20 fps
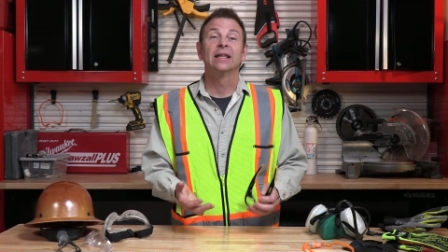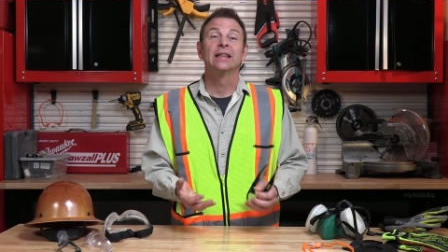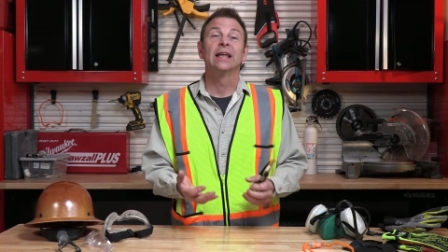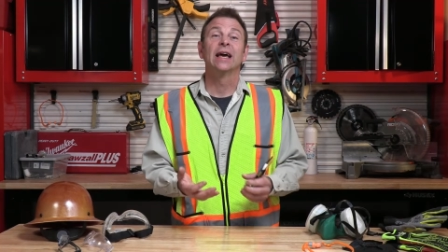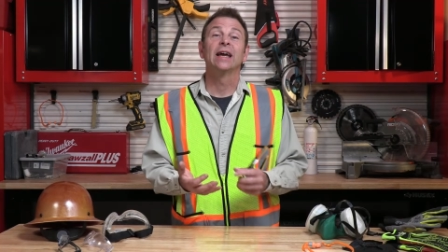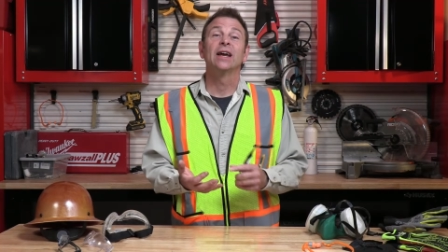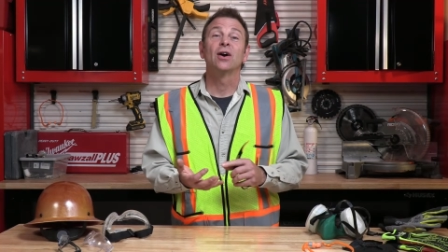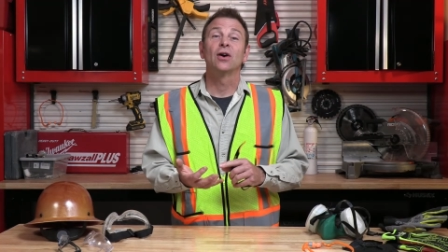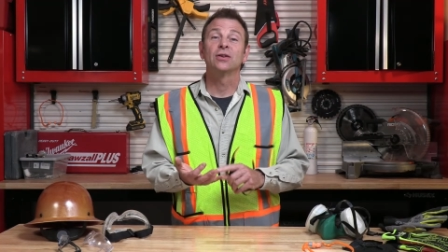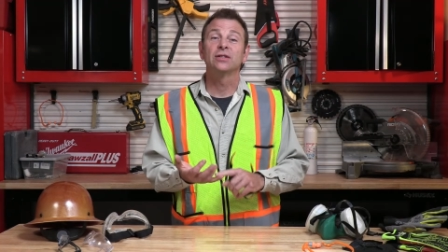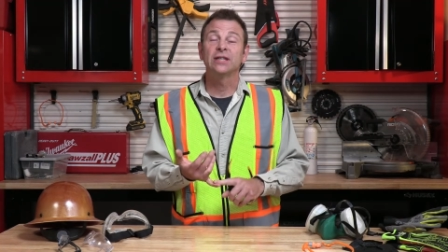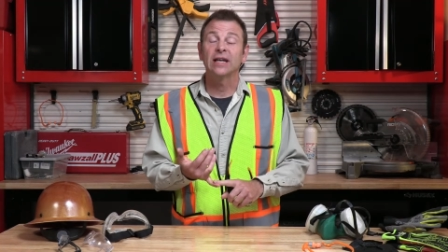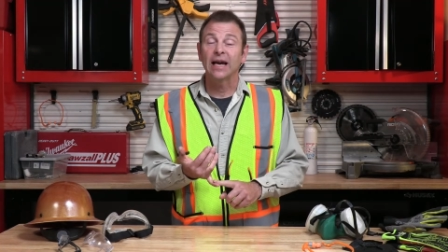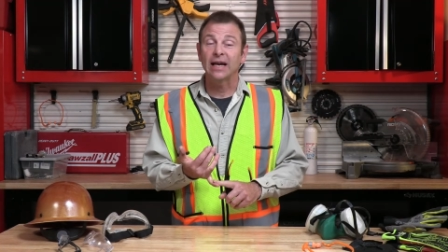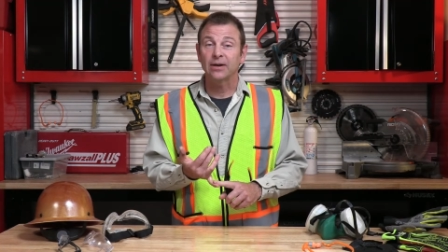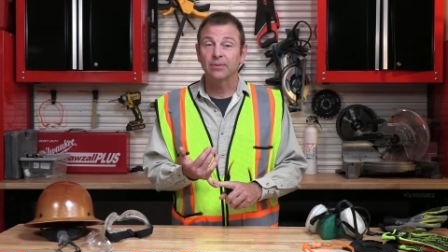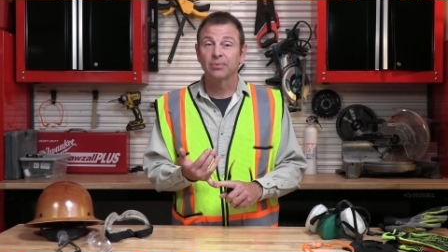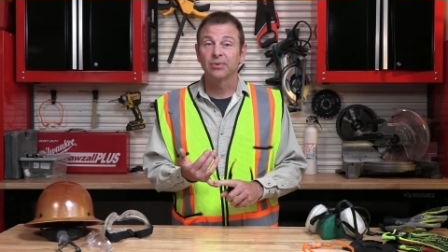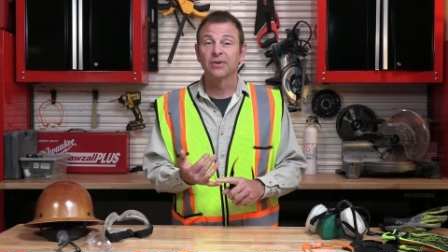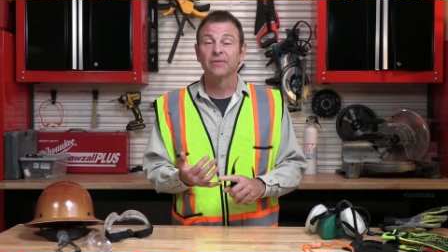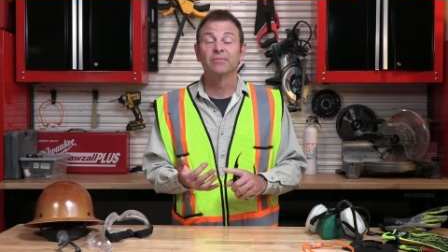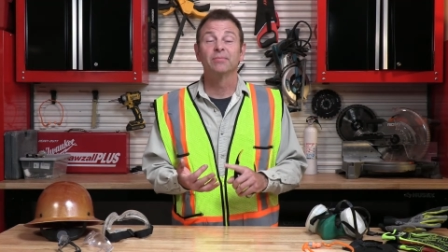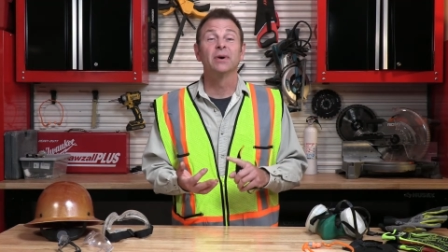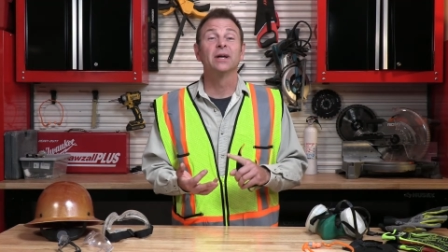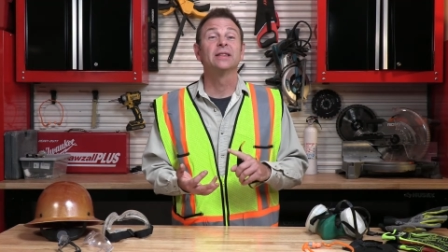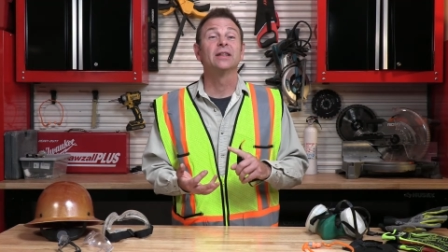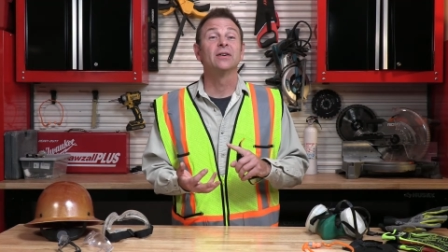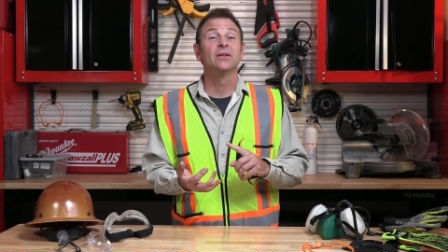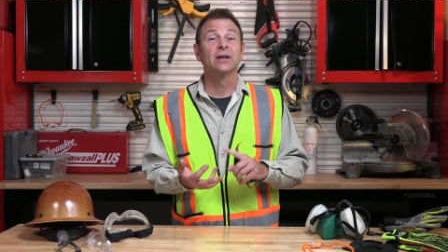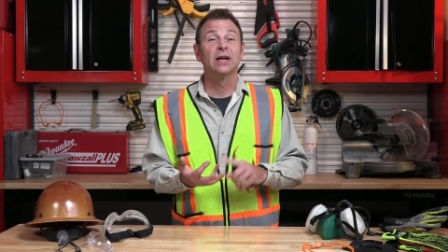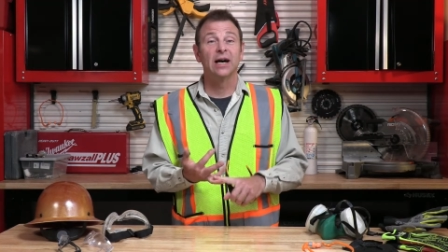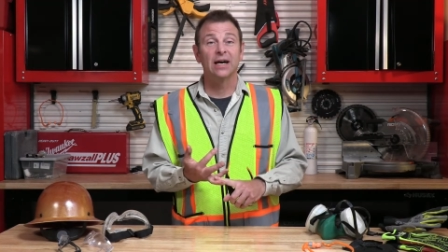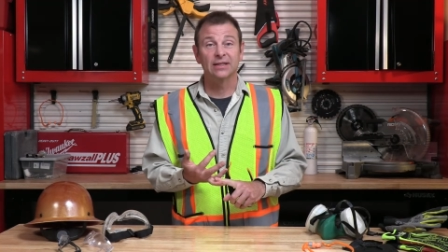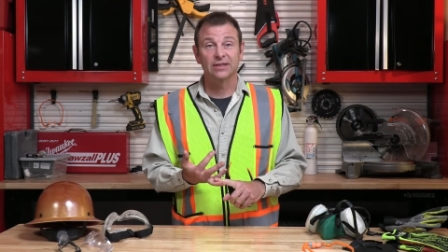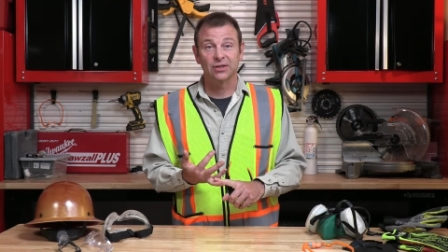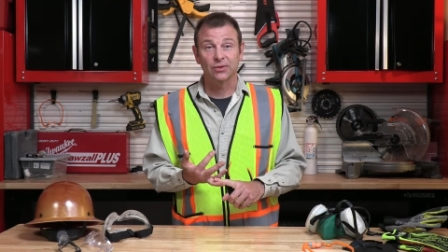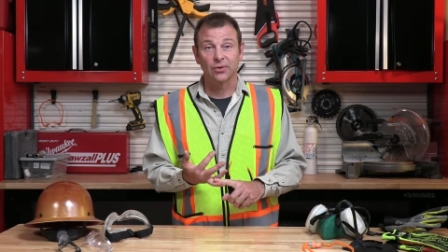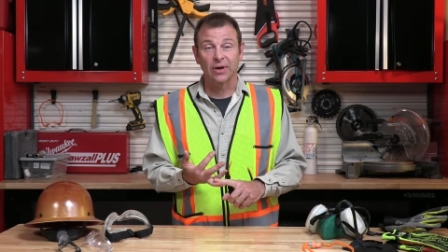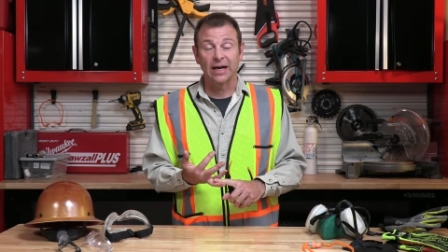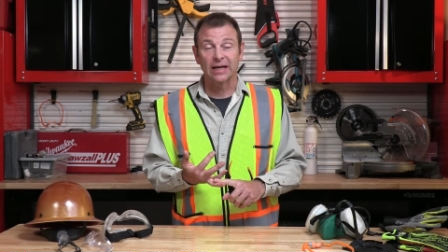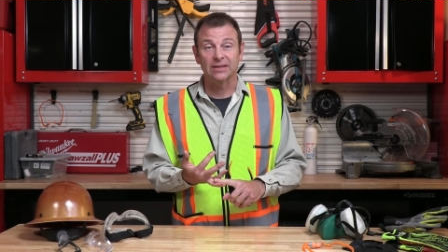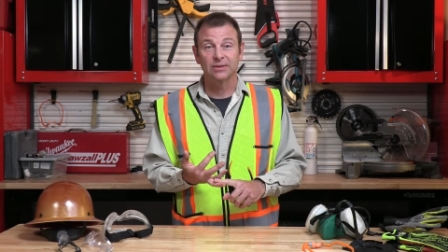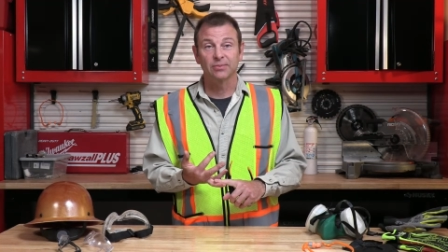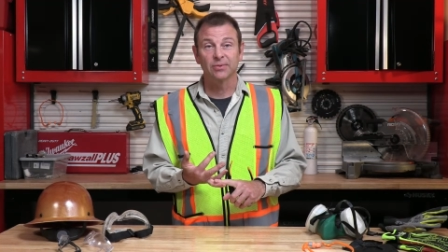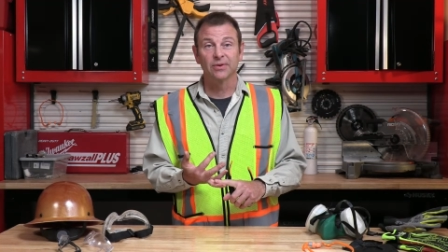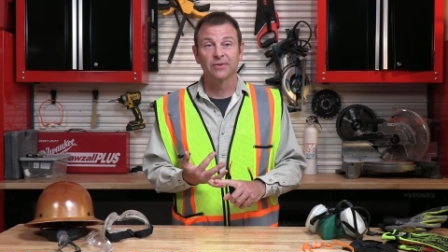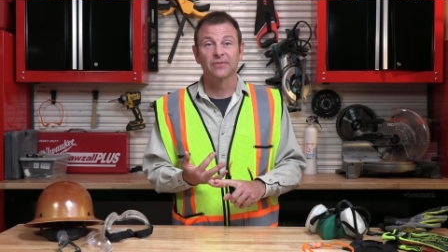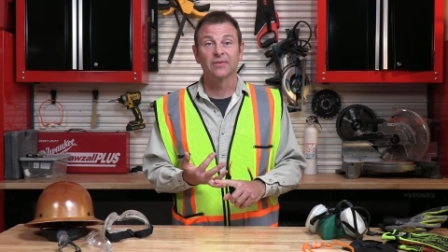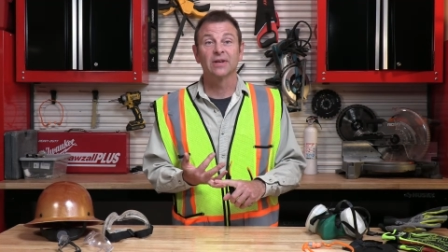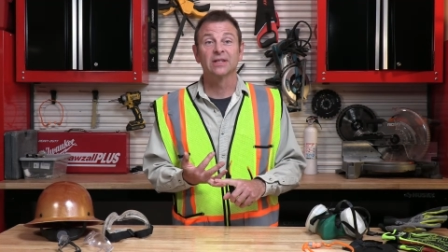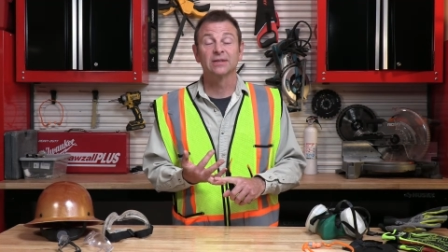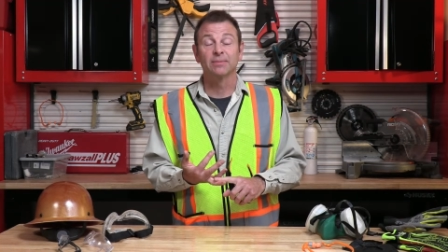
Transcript: They are shatterproof, but they're not scratch-proof.